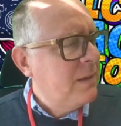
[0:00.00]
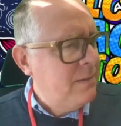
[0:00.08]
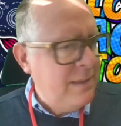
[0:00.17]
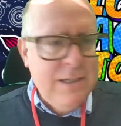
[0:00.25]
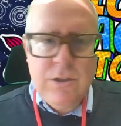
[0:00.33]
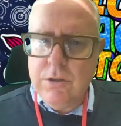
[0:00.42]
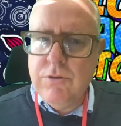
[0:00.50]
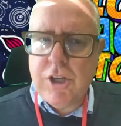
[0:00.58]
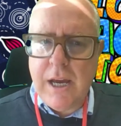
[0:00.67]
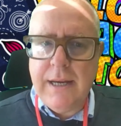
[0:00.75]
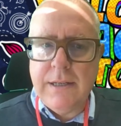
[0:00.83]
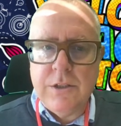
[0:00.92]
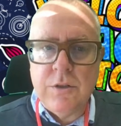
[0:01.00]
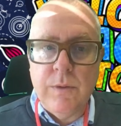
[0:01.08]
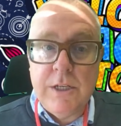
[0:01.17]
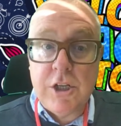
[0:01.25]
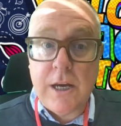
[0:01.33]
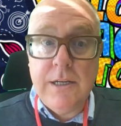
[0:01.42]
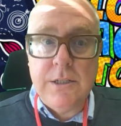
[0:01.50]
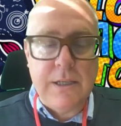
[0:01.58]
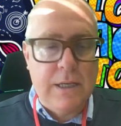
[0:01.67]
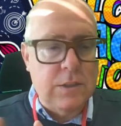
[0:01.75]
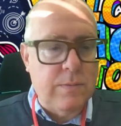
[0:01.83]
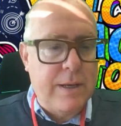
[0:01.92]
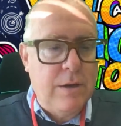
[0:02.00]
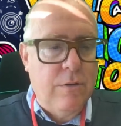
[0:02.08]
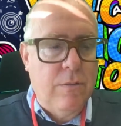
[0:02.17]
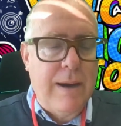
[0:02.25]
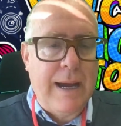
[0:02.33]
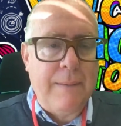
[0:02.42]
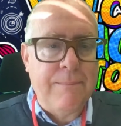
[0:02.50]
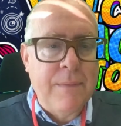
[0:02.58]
things do change. We change things when you're away.